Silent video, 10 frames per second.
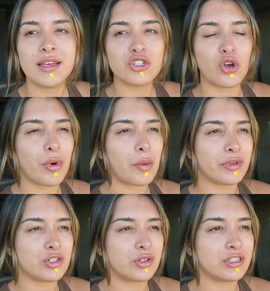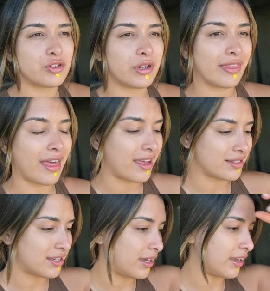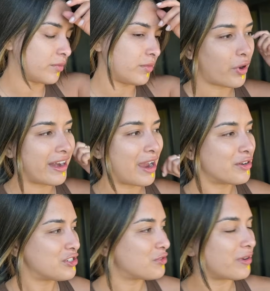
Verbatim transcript: So I'll probably do it during that time. Ryan, how would you